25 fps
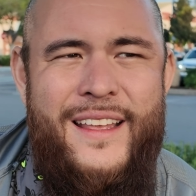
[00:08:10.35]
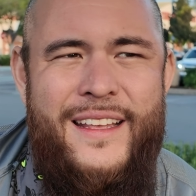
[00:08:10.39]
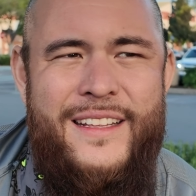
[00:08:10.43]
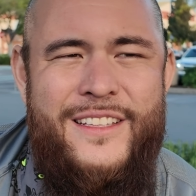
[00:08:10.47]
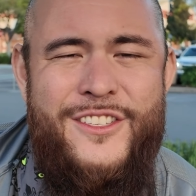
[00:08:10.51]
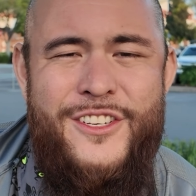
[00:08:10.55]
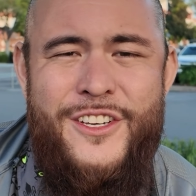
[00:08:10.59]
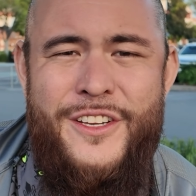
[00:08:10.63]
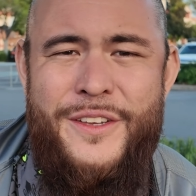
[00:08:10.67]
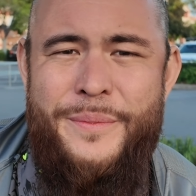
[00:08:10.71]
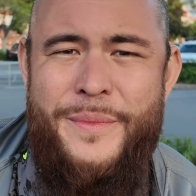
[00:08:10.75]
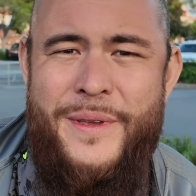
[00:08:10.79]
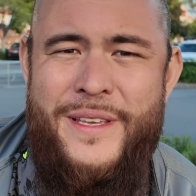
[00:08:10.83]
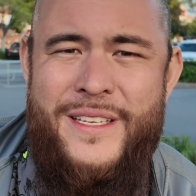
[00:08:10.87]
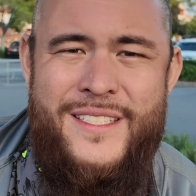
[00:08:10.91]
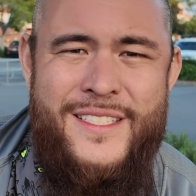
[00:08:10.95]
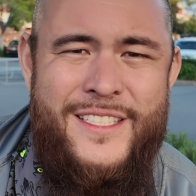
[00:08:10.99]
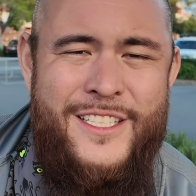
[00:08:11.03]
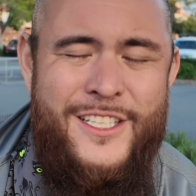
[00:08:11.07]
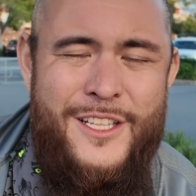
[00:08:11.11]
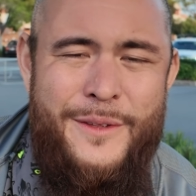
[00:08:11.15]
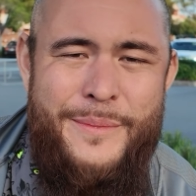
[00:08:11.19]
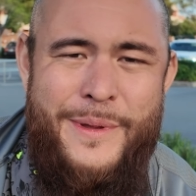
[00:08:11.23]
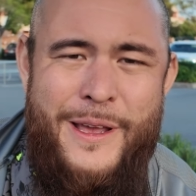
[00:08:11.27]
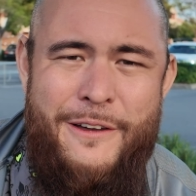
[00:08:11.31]
it took me
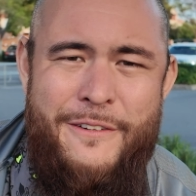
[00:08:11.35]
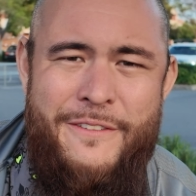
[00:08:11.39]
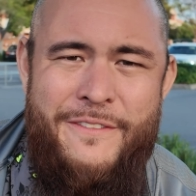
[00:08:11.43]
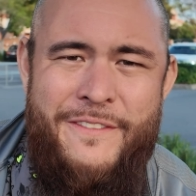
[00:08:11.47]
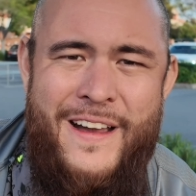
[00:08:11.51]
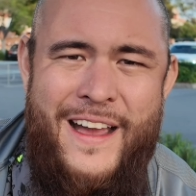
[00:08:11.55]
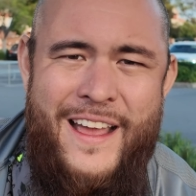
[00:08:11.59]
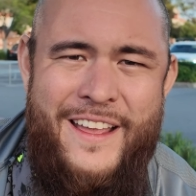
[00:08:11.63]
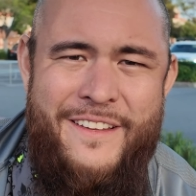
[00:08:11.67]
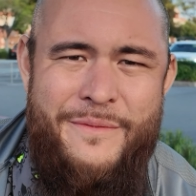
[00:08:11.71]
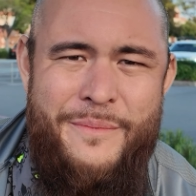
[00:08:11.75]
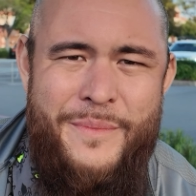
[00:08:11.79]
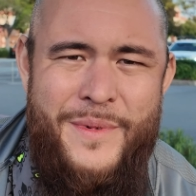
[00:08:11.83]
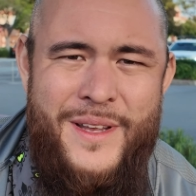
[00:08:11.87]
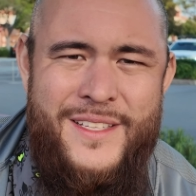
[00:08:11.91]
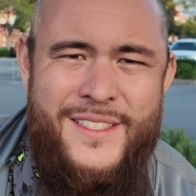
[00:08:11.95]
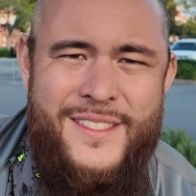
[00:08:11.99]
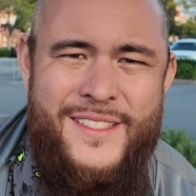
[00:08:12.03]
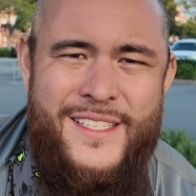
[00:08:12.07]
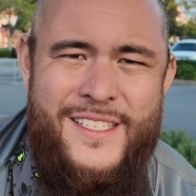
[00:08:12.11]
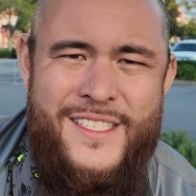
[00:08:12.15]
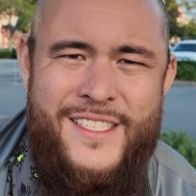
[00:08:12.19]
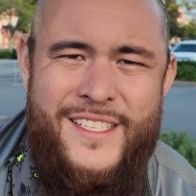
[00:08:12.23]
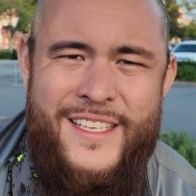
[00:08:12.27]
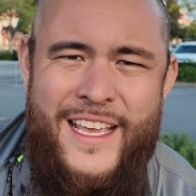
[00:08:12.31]
still about 5
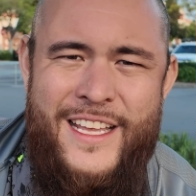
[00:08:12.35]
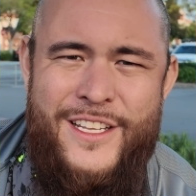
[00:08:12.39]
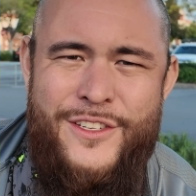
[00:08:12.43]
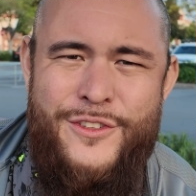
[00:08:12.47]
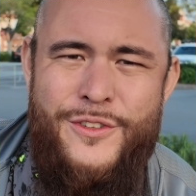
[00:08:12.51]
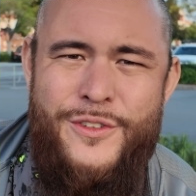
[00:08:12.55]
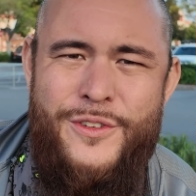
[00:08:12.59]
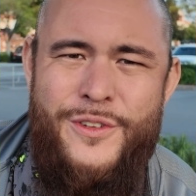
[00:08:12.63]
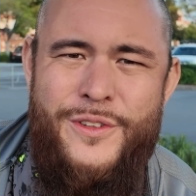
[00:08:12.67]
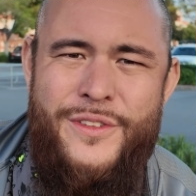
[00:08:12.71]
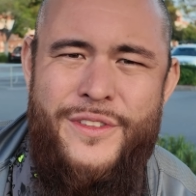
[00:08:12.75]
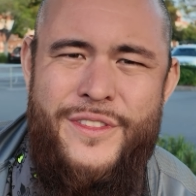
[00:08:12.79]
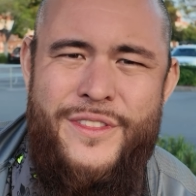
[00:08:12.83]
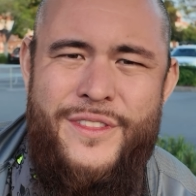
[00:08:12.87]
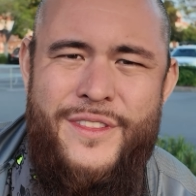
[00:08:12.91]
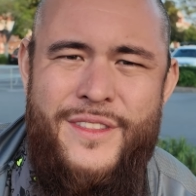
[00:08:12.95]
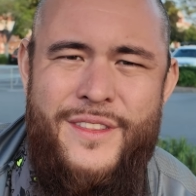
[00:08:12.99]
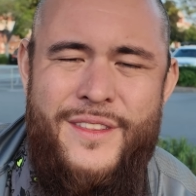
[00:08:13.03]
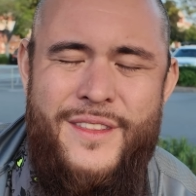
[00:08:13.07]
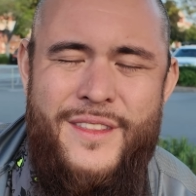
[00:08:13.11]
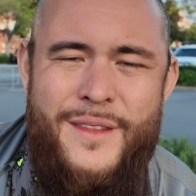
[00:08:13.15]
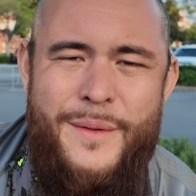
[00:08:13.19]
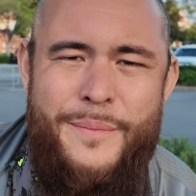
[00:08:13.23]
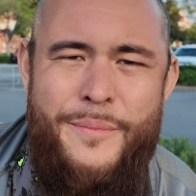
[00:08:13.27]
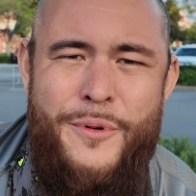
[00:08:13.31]
months to schedule
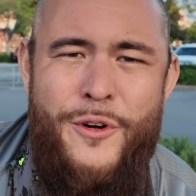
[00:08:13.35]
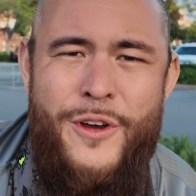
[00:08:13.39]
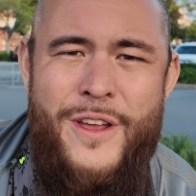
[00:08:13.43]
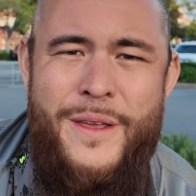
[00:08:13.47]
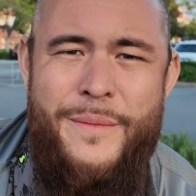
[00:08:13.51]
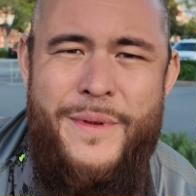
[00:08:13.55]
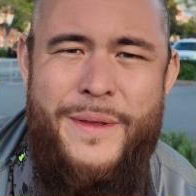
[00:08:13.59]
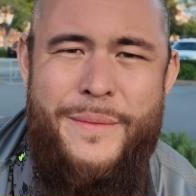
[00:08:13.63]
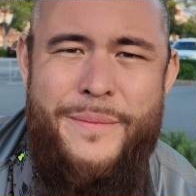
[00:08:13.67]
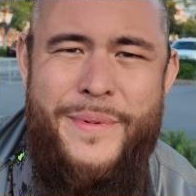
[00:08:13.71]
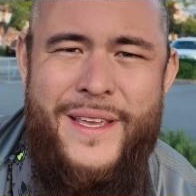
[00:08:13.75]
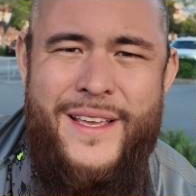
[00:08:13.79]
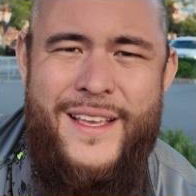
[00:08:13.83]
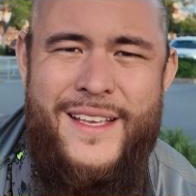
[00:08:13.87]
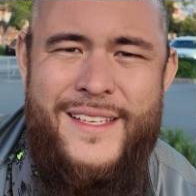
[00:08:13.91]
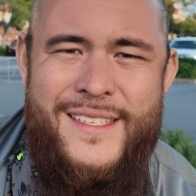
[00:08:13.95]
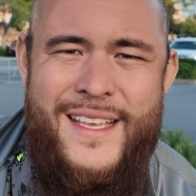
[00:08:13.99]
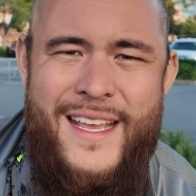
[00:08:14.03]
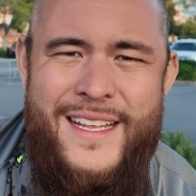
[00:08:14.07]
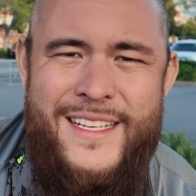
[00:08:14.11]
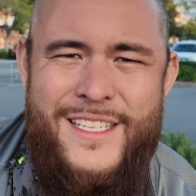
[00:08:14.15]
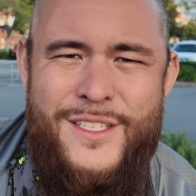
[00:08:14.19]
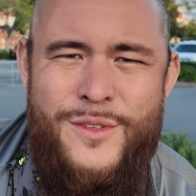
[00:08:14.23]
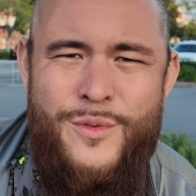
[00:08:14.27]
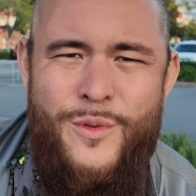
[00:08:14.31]
the appointment, because
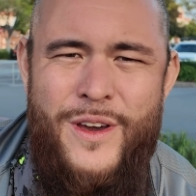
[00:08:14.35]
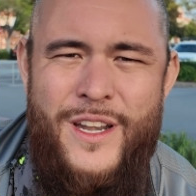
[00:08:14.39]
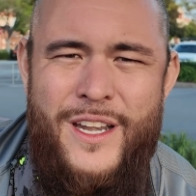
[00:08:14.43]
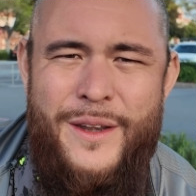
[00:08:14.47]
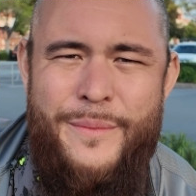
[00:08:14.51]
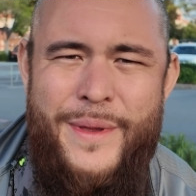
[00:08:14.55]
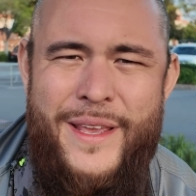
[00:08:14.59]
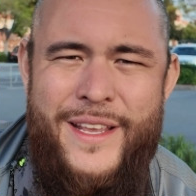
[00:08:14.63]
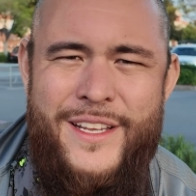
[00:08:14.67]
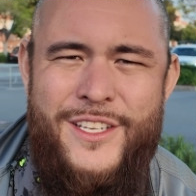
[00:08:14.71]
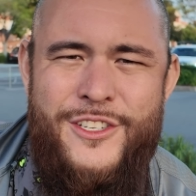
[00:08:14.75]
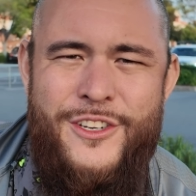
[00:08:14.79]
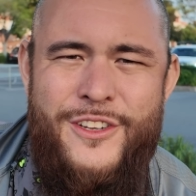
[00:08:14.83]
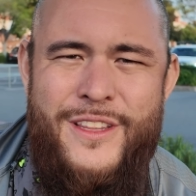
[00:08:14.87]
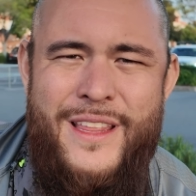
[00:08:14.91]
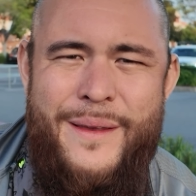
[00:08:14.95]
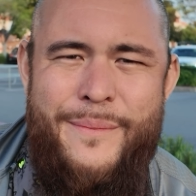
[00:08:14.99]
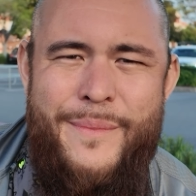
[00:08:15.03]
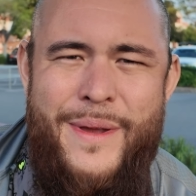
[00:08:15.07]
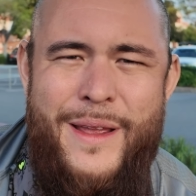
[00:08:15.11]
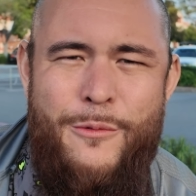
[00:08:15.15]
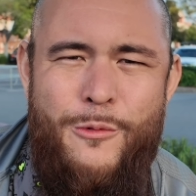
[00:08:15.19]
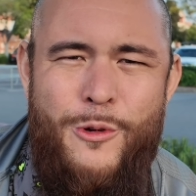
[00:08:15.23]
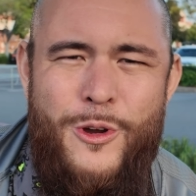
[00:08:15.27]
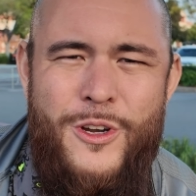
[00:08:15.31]
I just wanted to make sure
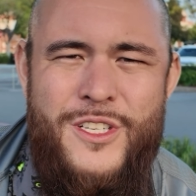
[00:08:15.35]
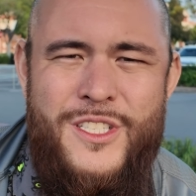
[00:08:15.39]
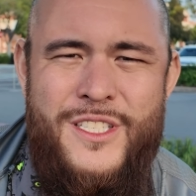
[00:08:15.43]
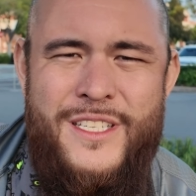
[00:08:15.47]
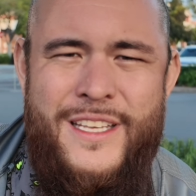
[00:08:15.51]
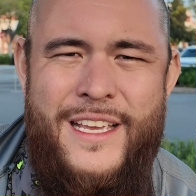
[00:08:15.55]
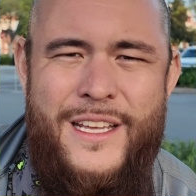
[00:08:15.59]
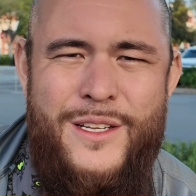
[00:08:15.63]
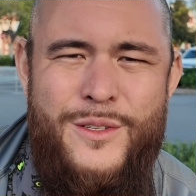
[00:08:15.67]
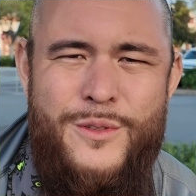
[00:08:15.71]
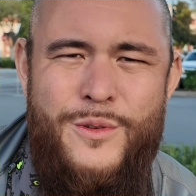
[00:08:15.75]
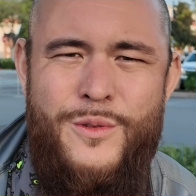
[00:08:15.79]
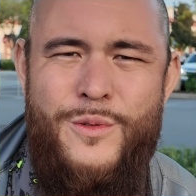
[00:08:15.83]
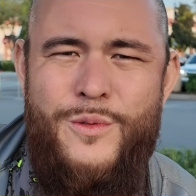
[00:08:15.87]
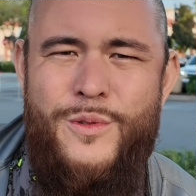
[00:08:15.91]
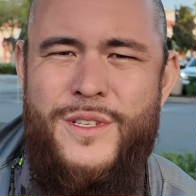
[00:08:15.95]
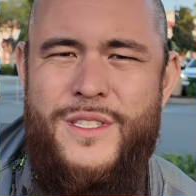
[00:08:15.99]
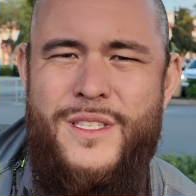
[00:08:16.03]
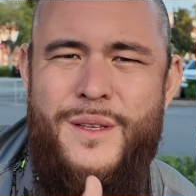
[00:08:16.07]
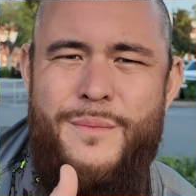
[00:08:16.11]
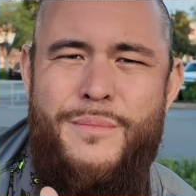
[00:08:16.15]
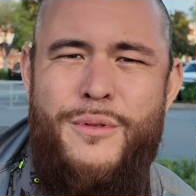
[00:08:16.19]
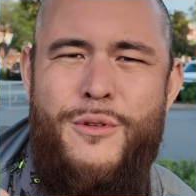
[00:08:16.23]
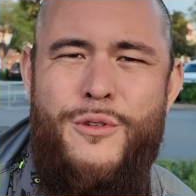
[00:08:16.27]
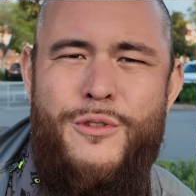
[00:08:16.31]
that my work schedule
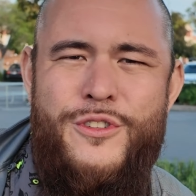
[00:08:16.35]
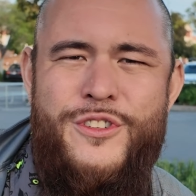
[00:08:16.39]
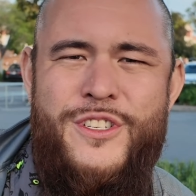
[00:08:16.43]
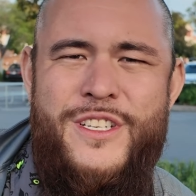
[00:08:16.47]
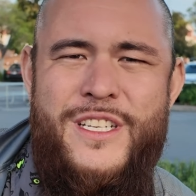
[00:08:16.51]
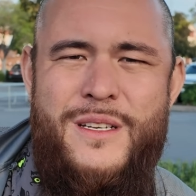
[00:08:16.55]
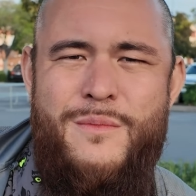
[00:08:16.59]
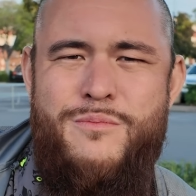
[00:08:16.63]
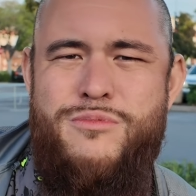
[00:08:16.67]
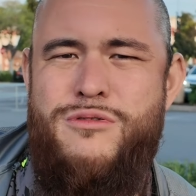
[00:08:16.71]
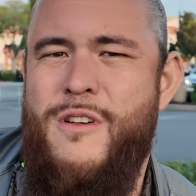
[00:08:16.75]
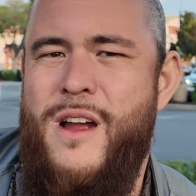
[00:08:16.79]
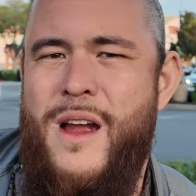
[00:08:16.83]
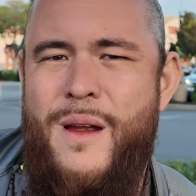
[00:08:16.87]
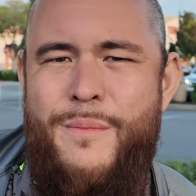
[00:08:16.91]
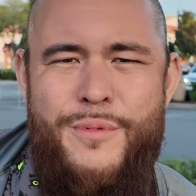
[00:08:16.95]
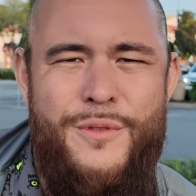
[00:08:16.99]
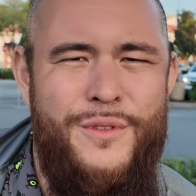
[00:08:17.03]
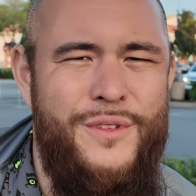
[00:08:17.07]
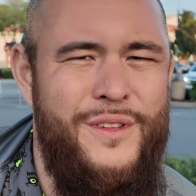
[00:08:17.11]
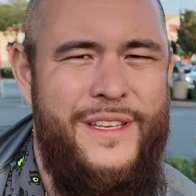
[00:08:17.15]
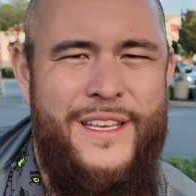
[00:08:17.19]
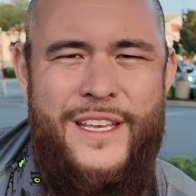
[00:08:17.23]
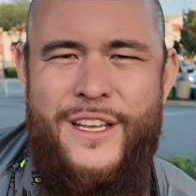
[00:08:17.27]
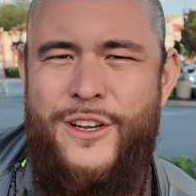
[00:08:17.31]
was apportioned
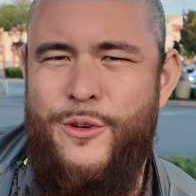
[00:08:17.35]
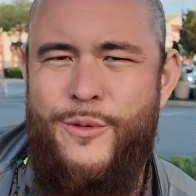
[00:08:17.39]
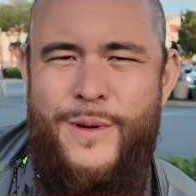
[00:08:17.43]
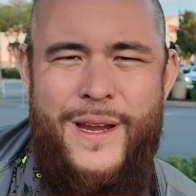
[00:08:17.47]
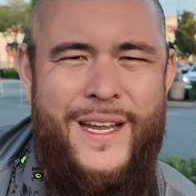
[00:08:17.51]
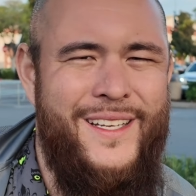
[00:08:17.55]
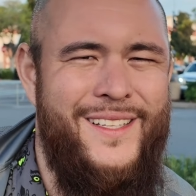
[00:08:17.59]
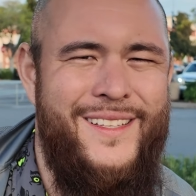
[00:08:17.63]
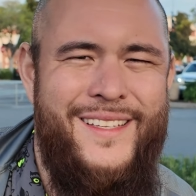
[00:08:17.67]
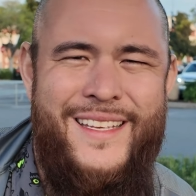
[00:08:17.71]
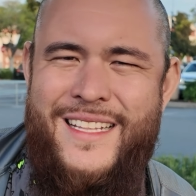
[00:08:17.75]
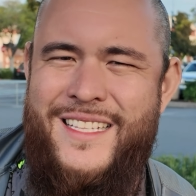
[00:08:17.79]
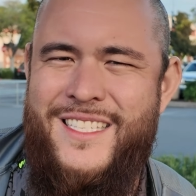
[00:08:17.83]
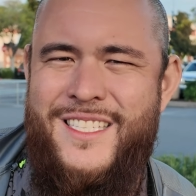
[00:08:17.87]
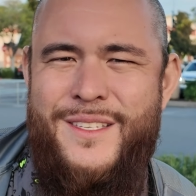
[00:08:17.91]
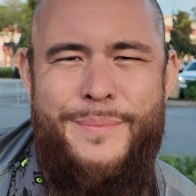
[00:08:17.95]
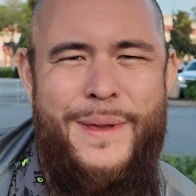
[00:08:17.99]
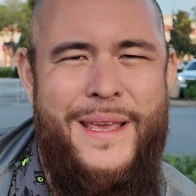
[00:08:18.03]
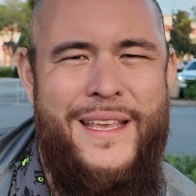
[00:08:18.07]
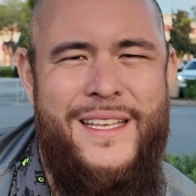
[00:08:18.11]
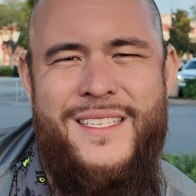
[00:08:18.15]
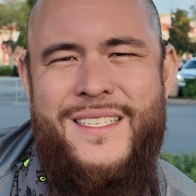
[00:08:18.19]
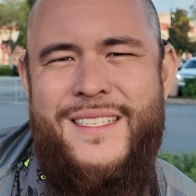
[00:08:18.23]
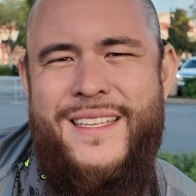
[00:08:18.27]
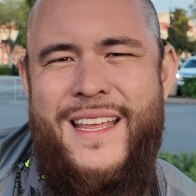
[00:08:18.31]
properly, correctly, and
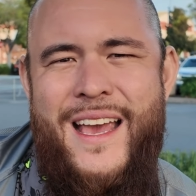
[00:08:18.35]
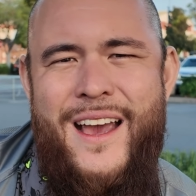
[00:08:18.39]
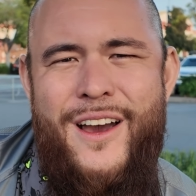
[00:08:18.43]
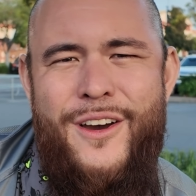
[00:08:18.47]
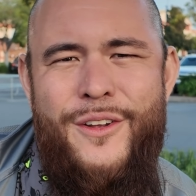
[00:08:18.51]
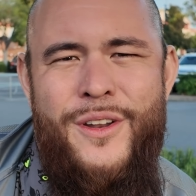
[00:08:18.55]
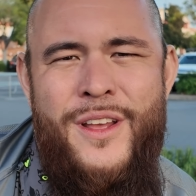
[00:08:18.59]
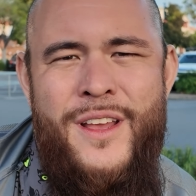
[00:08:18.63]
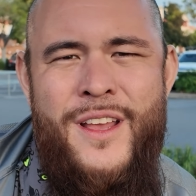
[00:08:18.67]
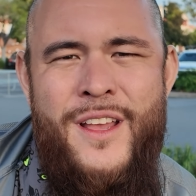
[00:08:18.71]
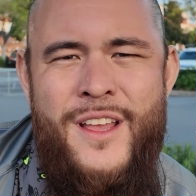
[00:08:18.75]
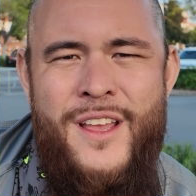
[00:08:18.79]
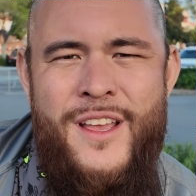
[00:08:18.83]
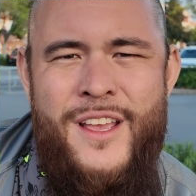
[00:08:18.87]
spaced out,